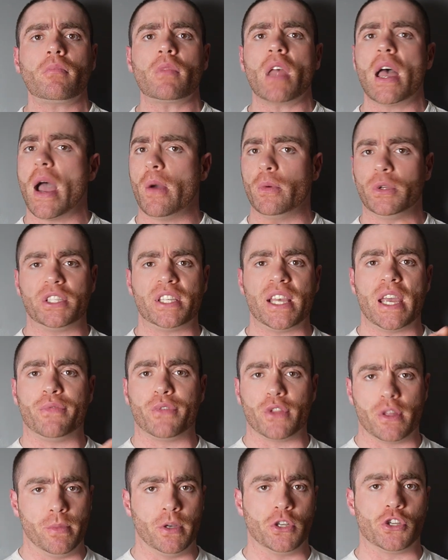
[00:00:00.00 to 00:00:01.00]
I would say for
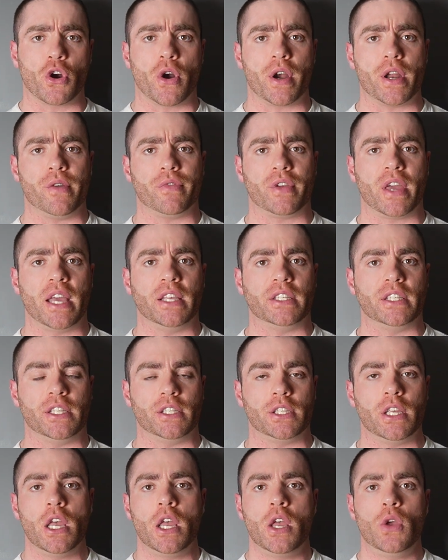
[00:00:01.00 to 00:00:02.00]
the majority of
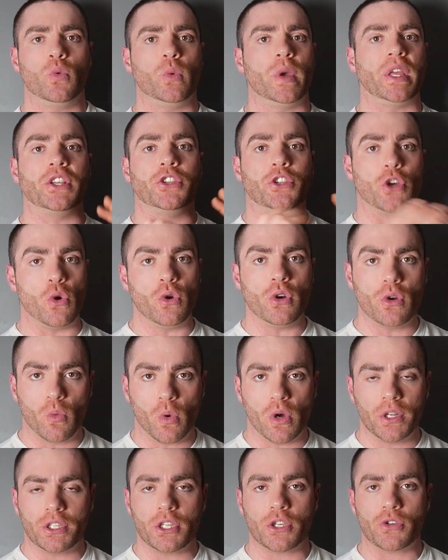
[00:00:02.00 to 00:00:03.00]
cases, we don't
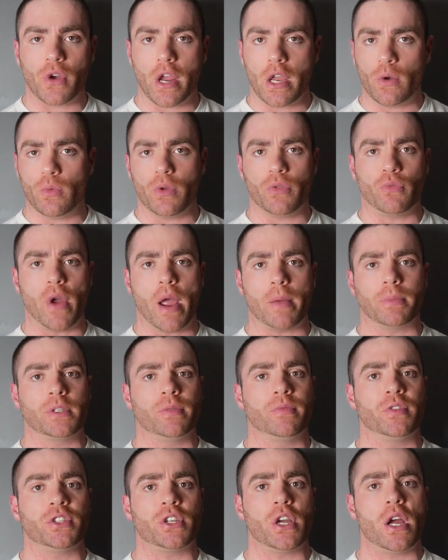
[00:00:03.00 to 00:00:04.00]
want to train with reps in
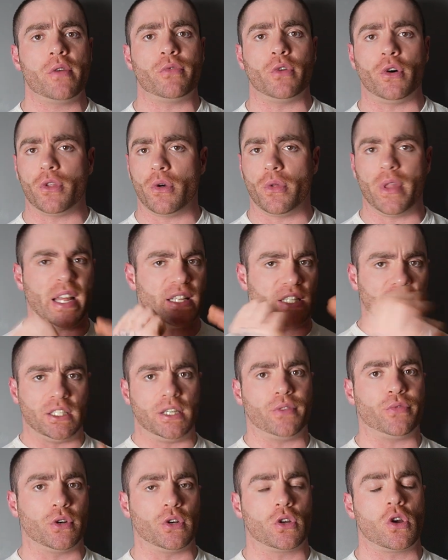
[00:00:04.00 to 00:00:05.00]
reserve, although that's a
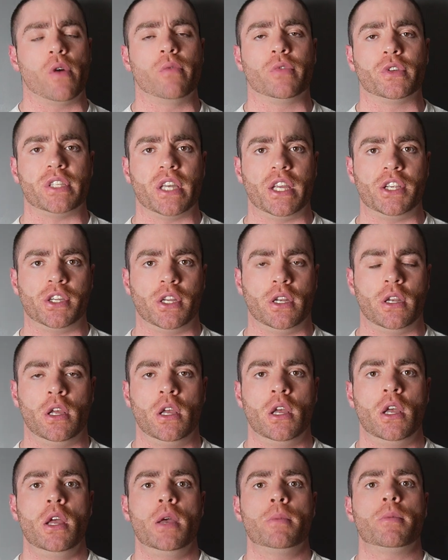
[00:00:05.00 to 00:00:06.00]
different conversation.
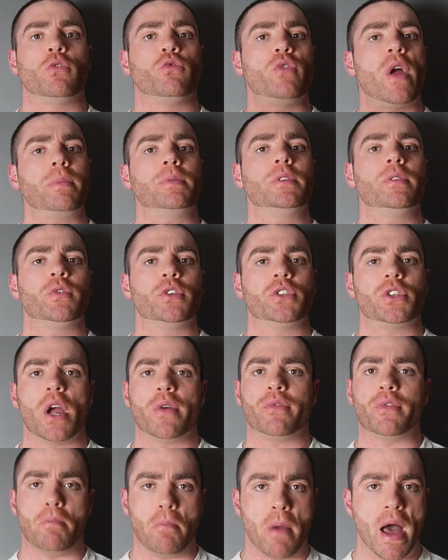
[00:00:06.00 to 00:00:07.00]
But reps in
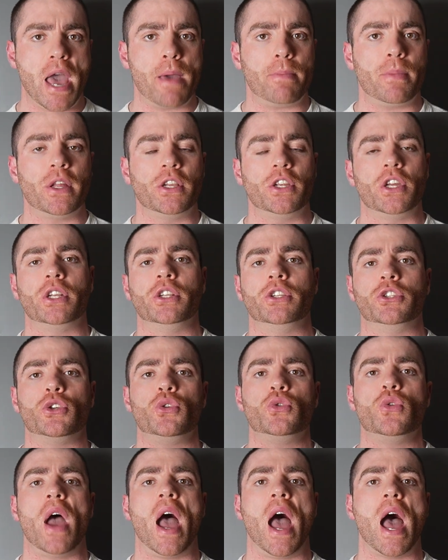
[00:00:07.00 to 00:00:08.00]
reserve, in my opinion,
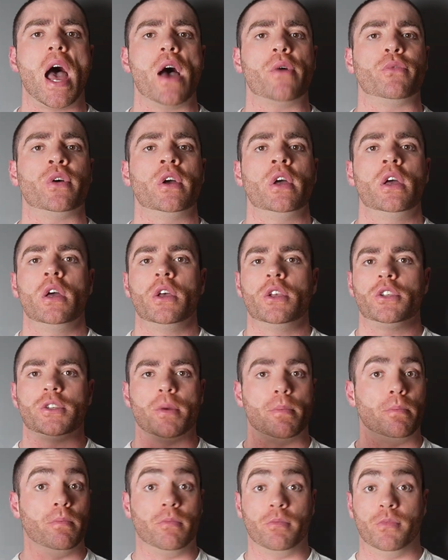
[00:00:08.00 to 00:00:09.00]
do have
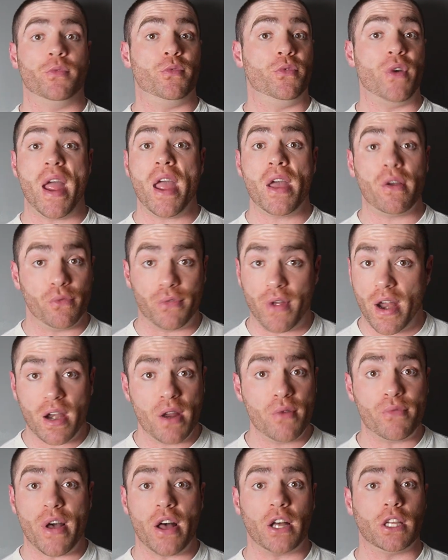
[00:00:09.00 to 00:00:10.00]
some very
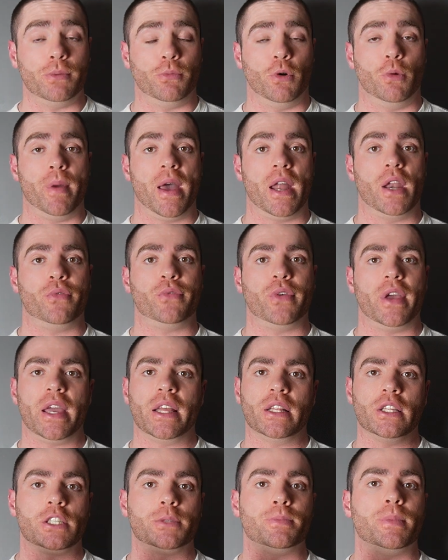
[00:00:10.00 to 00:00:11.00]
valuable benefit
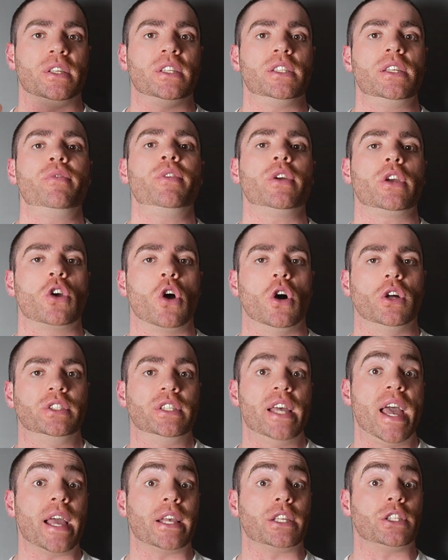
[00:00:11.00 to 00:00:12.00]
in specific
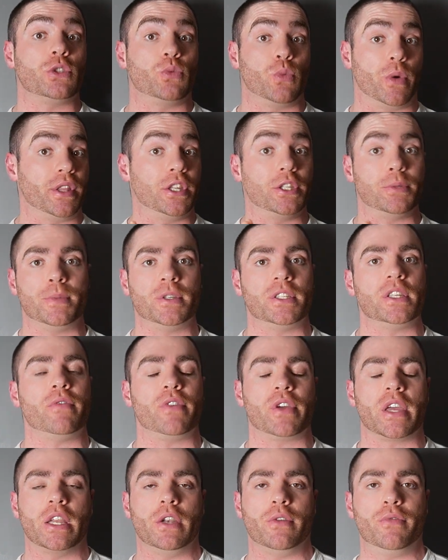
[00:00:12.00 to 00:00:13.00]
contexts with
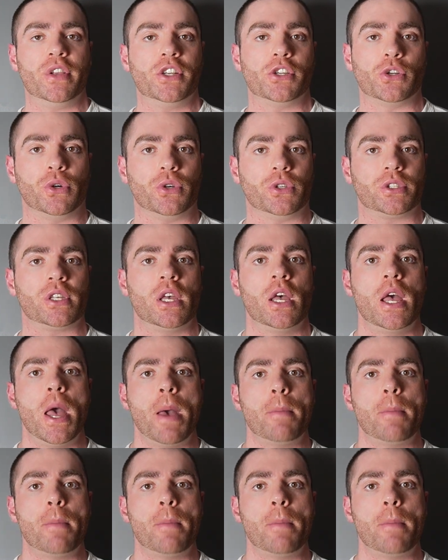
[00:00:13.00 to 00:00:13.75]
specific individuals.